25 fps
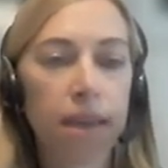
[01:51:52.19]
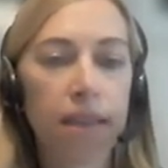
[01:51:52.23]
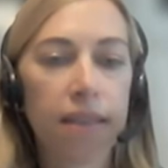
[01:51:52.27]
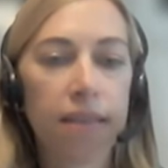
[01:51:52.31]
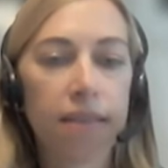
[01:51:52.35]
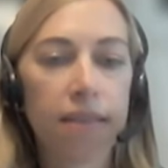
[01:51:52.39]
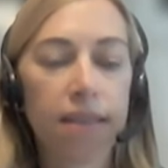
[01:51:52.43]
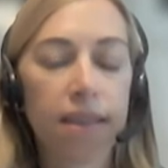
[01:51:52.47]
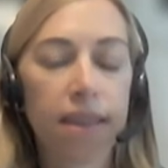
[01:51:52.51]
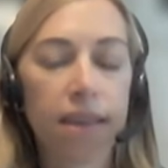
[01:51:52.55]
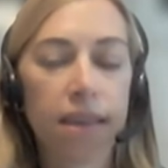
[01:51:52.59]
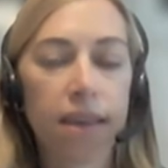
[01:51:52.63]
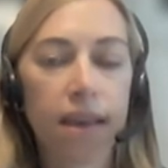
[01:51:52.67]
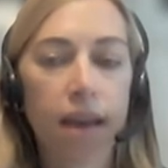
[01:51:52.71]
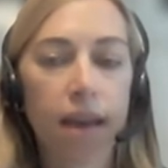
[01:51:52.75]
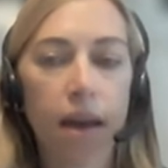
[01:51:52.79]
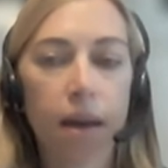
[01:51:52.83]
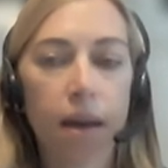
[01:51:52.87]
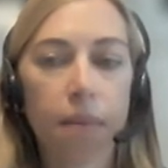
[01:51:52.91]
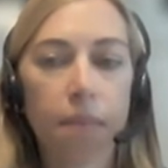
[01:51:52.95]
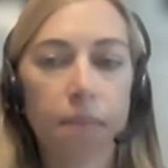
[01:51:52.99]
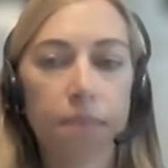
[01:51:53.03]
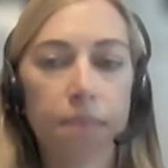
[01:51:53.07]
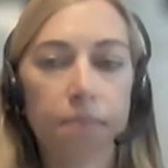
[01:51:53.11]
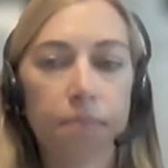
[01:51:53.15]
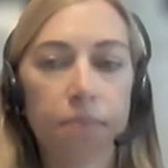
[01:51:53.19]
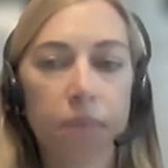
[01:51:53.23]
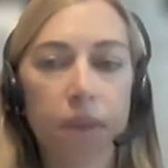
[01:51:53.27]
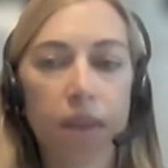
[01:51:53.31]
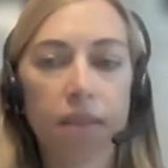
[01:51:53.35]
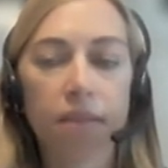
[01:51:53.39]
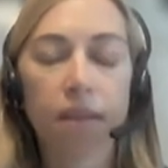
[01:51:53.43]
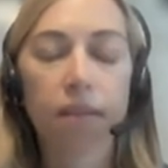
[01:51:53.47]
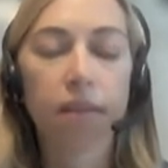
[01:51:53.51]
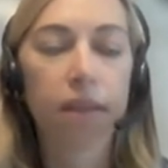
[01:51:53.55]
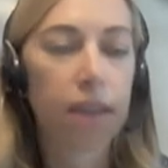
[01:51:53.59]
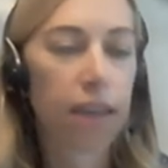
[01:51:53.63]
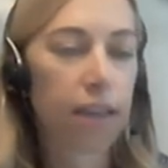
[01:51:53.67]
in the
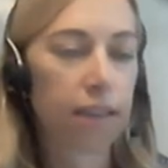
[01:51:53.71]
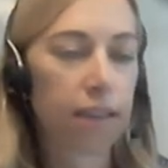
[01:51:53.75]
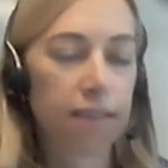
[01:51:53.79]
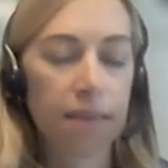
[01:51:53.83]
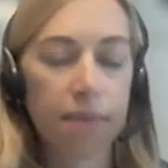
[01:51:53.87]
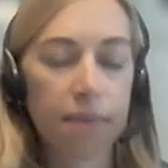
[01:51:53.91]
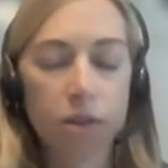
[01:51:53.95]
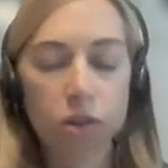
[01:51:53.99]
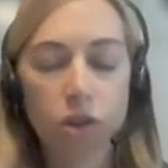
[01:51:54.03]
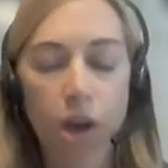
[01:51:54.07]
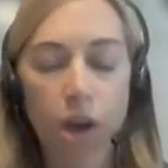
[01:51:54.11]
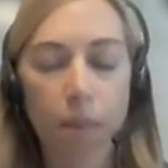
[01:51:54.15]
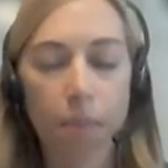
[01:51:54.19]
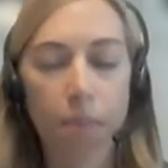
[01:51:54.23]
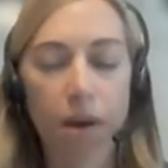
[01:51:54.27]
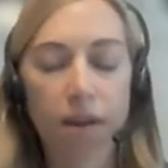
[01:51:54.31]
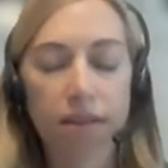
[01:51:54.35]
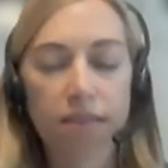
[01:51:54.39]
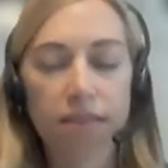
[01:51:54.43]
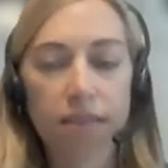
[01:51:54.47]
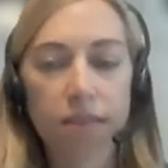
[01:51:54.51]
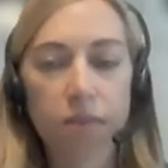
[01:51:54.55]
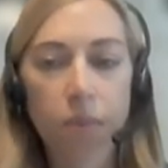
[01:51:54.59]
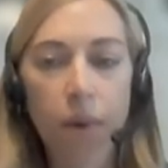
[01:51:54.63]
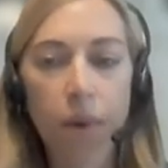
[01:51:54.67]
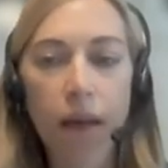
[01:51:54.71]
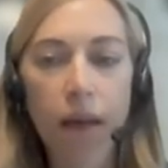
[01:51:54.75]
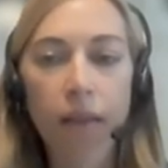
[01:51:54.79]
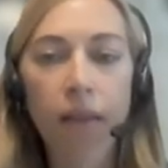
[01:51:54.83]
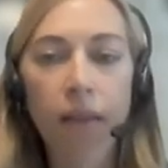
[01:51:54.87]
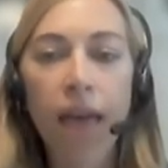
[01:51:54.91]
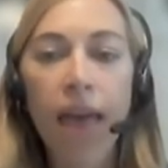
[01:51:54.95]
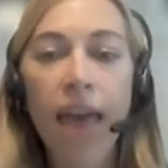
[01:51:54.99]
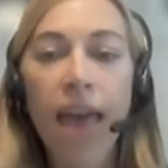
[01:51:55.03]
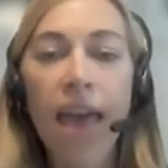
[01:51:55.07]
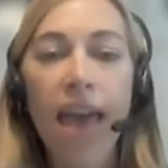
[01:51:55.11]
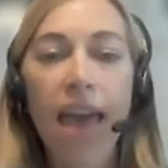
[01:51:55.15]
link is in the chat box as well.